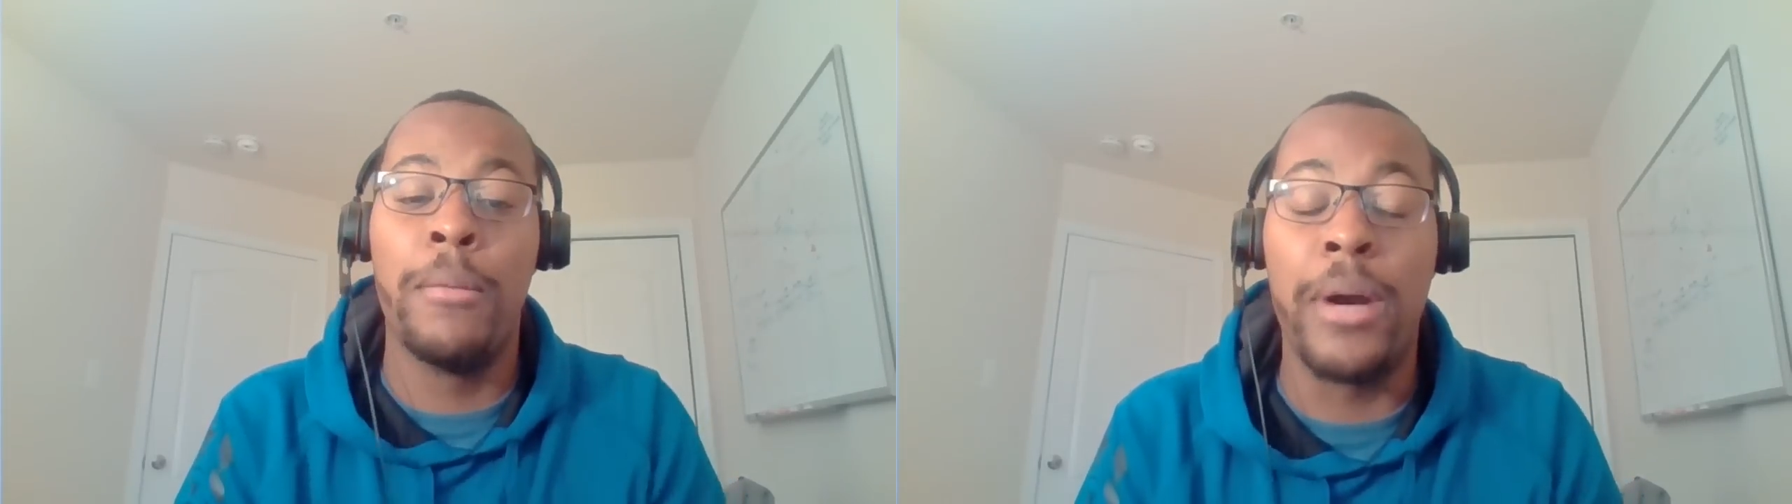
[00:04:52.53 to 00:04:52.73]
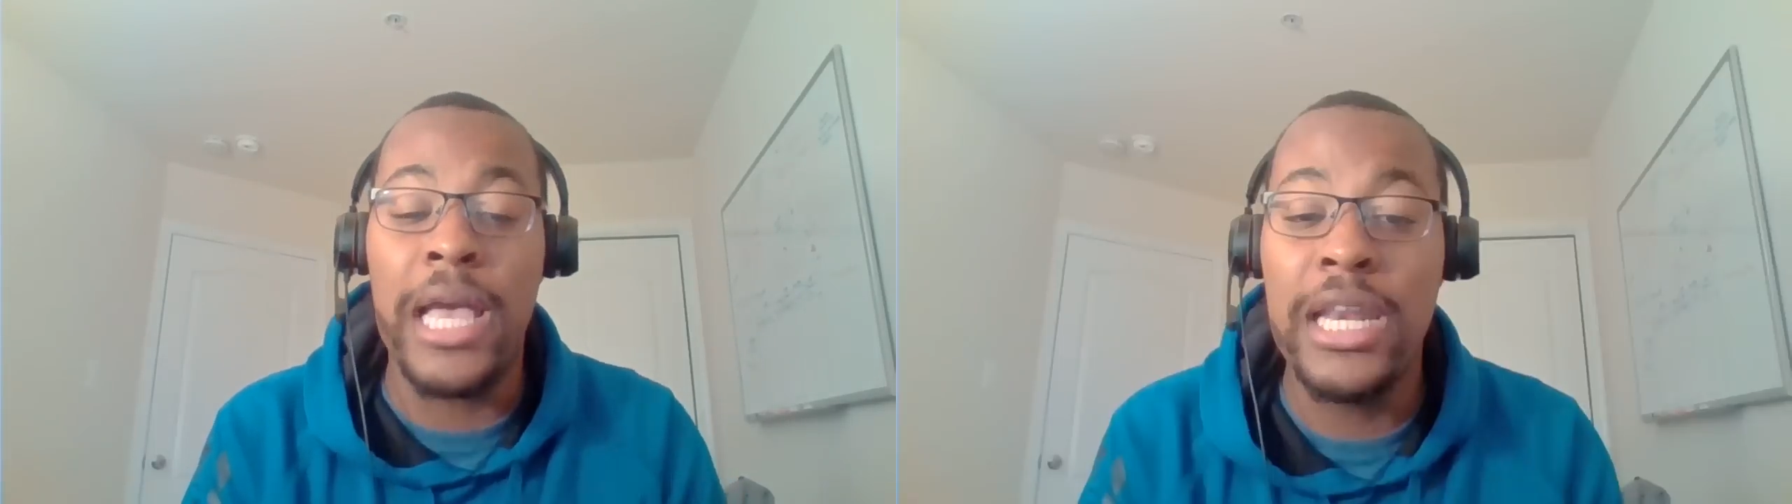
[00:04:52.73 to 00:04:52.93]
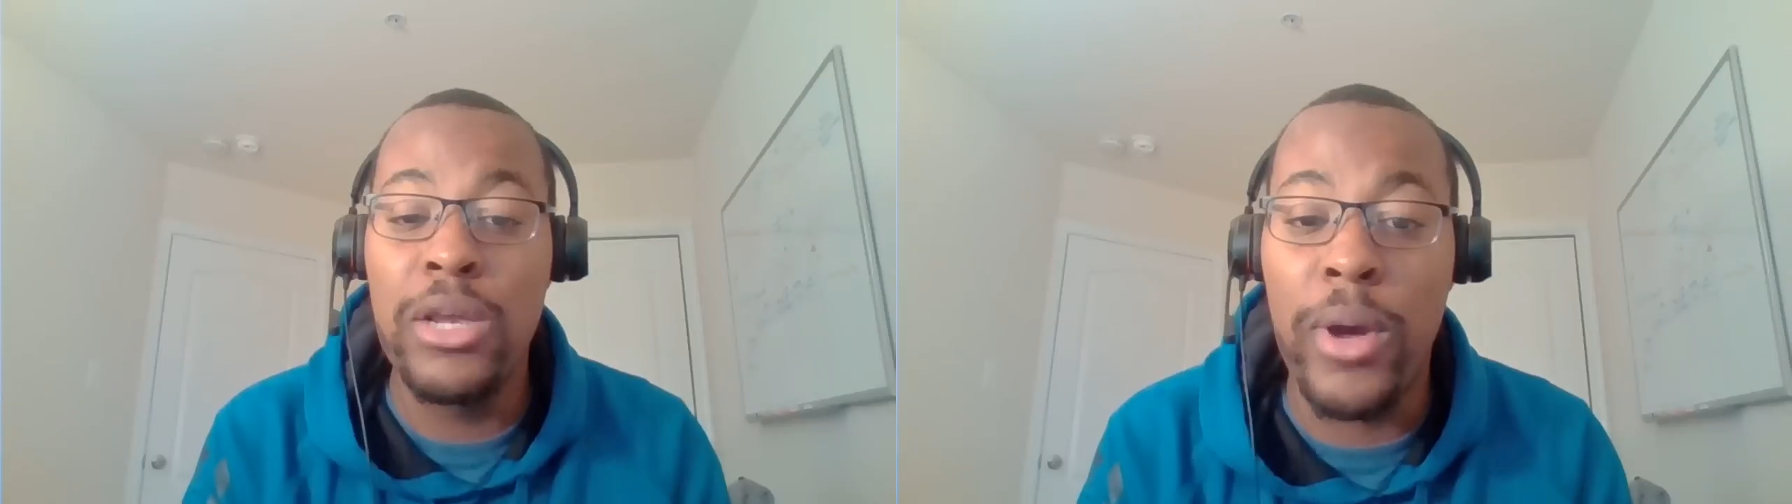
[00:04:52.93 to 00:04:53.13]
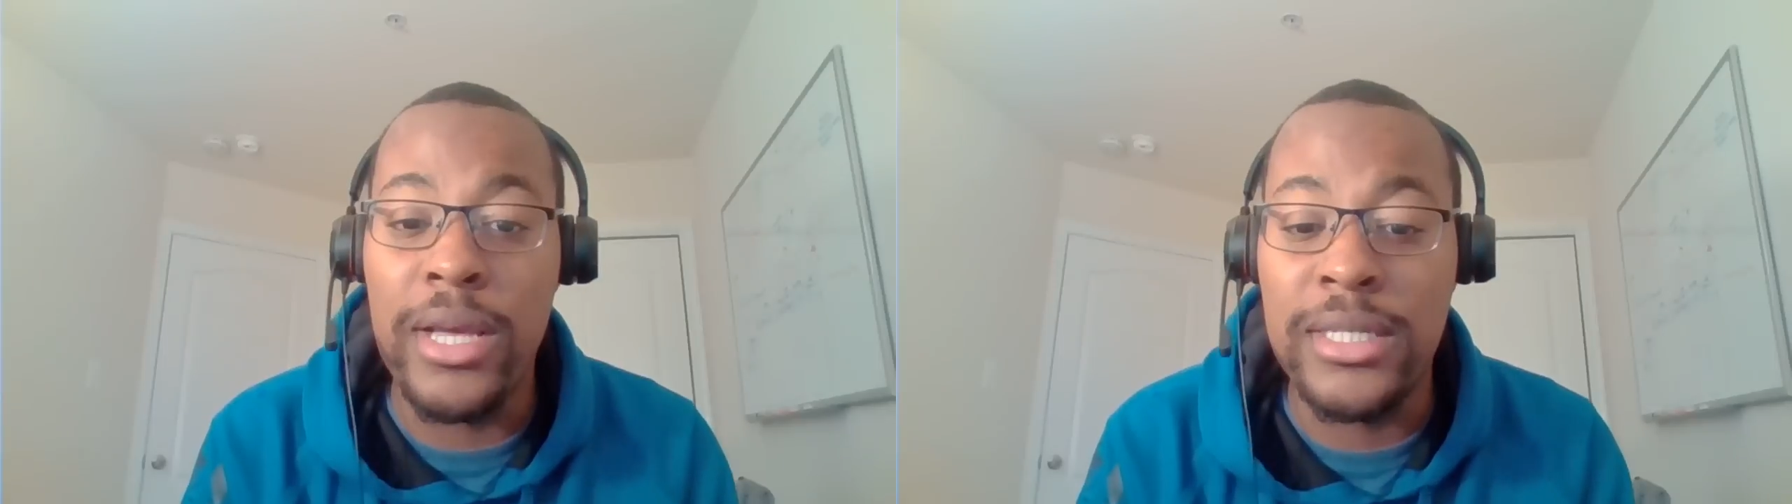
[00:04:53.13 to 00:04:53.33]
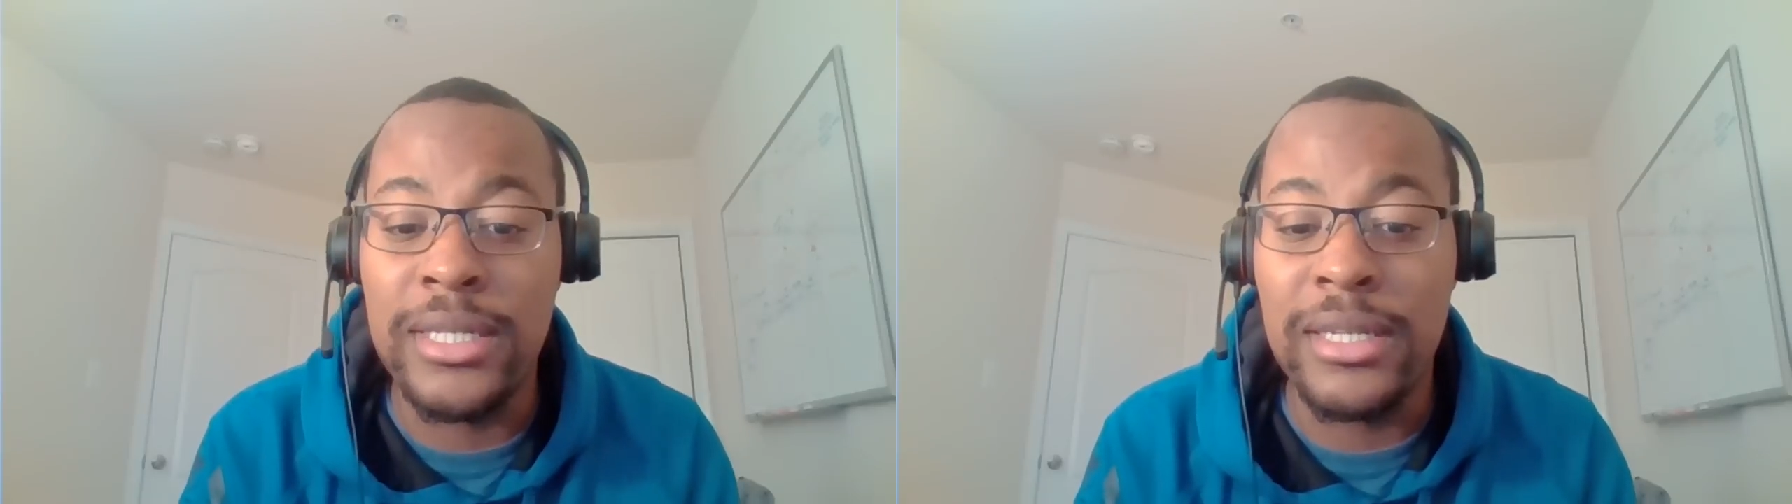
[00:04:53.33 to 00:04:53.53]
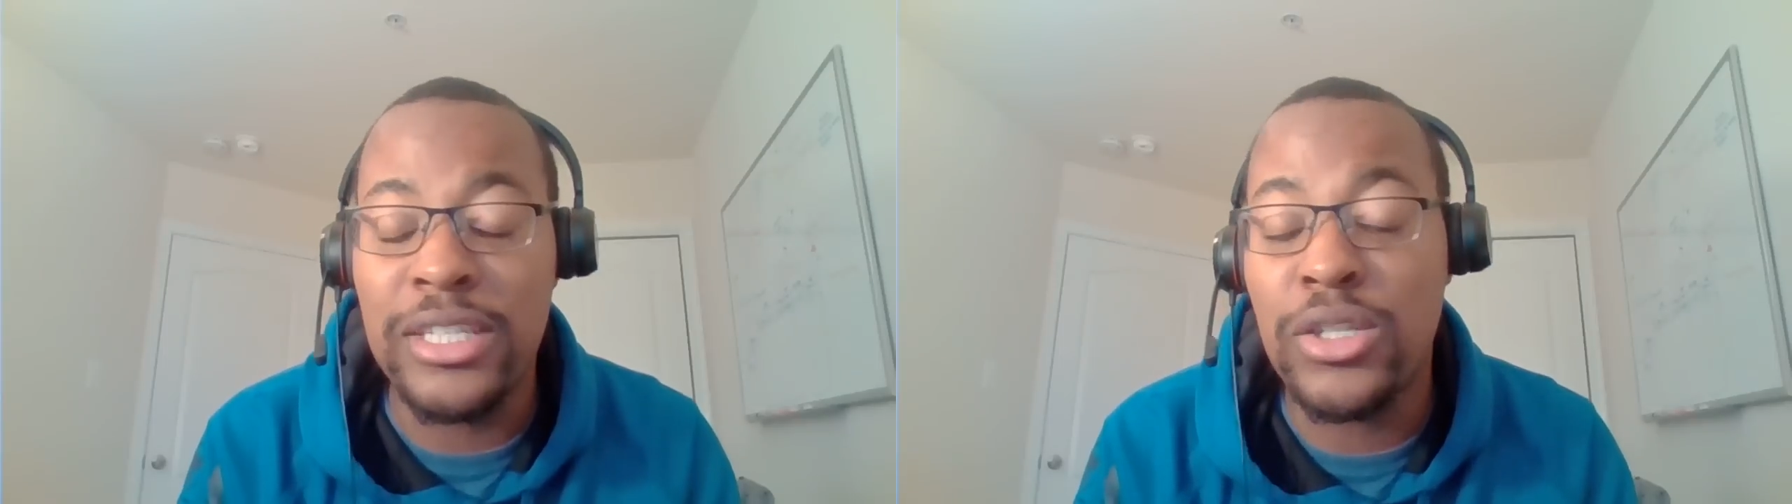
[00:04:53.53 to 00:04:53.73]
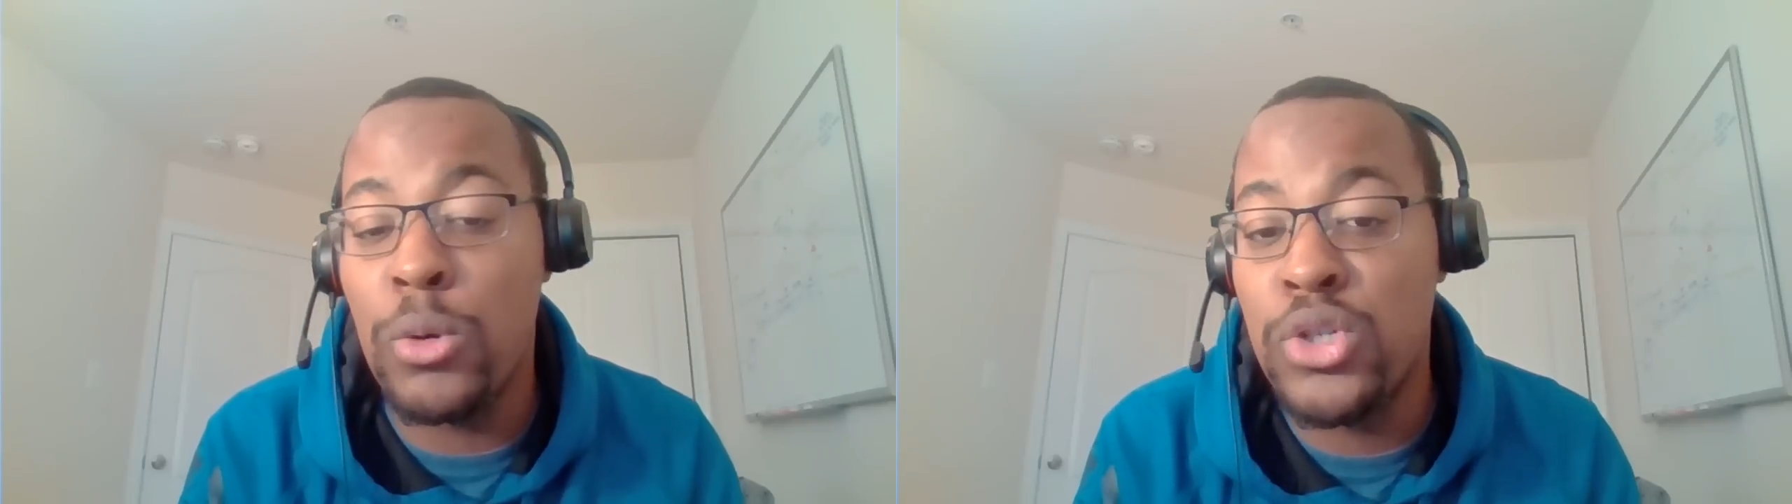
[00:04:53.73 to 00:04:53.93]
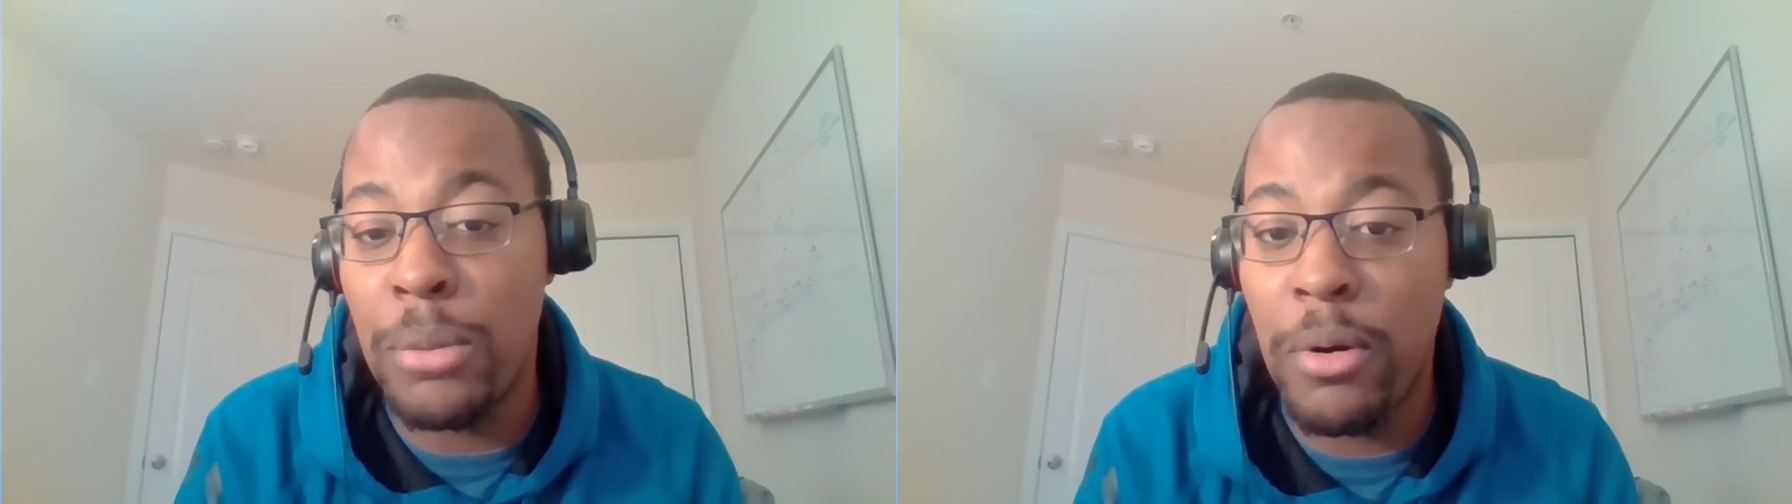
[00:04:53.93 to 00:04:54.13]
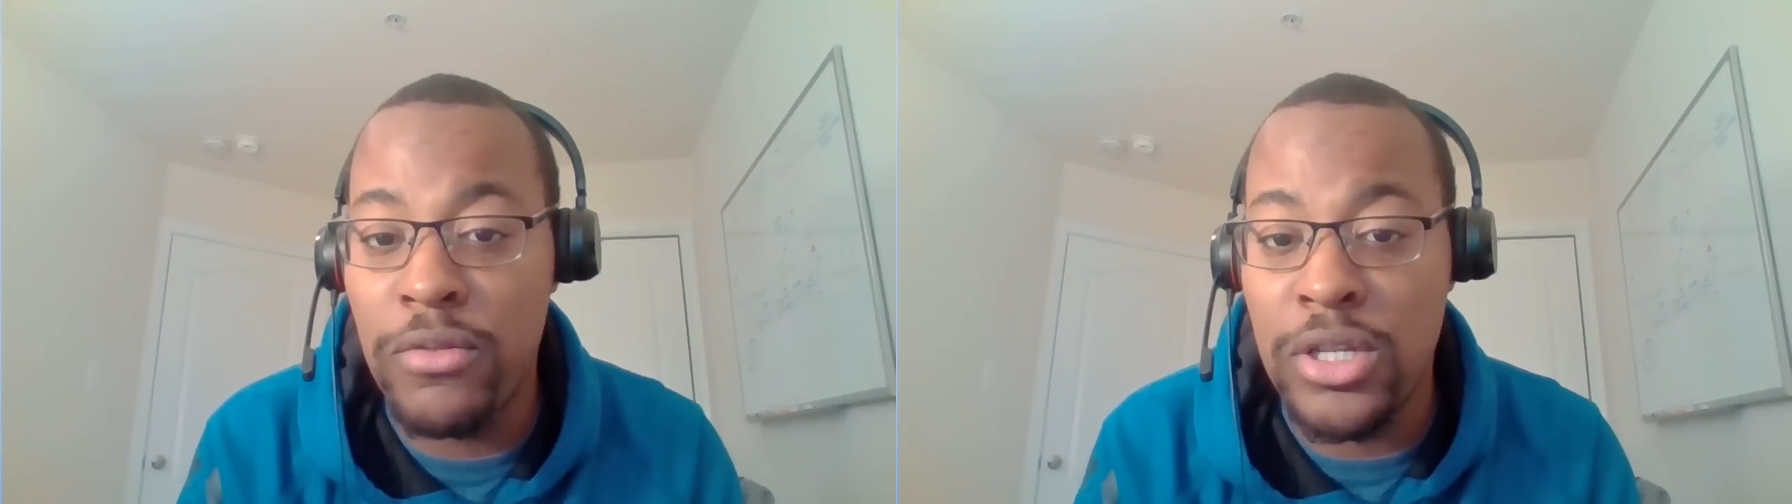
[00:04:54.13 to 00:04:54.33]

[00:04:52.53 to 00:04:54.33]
But anyways, let's go jump over